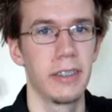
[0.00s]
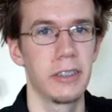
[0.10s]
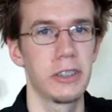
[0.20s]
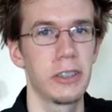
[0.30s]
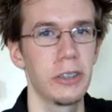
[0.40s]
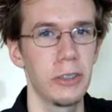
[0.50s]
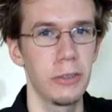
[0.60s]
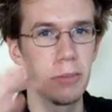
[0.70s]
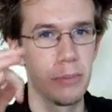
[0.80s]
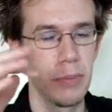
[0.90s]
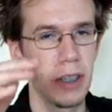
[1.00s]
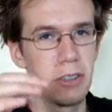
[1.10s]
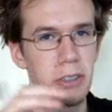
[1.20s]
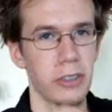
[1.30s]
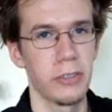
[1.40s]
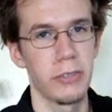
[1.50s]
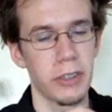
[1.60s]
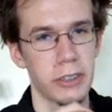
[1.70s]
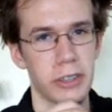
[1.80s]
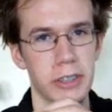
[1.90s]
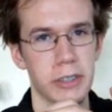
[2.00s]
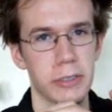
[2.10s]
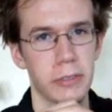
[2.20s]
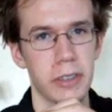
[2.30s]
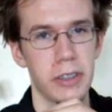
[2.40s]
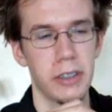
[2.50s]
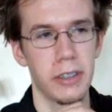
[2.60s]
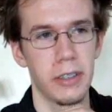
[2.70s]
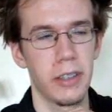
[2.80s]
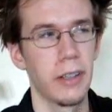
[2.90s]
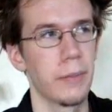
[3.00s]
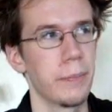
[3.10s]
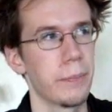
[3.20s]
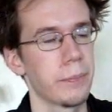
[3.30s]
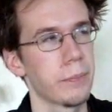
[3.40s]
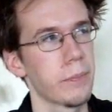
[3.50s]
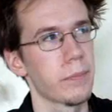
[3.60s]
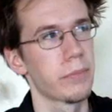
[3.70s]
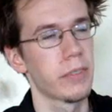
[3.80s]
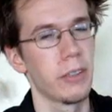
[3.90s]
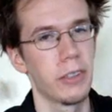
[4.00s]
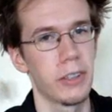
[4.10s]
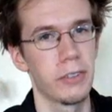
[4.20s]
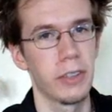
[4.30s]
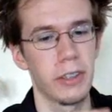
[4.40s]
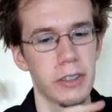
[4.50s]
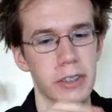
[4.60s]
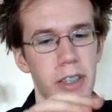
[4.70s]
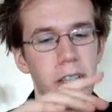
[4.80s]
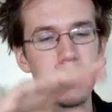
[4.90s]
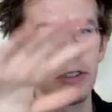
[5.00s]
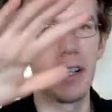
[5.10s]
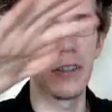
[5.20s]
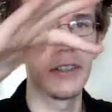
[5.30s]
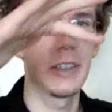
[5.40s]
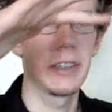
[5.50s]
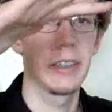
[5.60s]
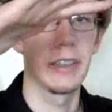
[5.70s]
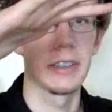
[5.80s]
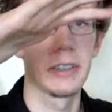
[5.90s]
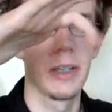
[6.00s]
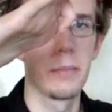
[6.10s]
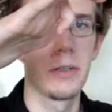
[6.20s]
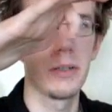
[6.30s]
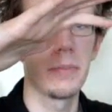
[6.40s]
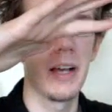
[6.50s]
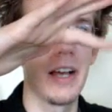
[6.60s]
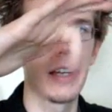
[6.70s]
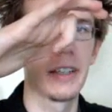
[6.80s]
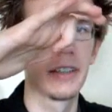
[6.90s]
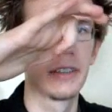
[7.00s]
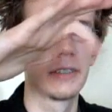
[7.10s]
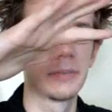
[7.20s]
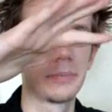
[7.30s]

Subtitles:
There's two major functions with your fingers. Try going like this. Pull back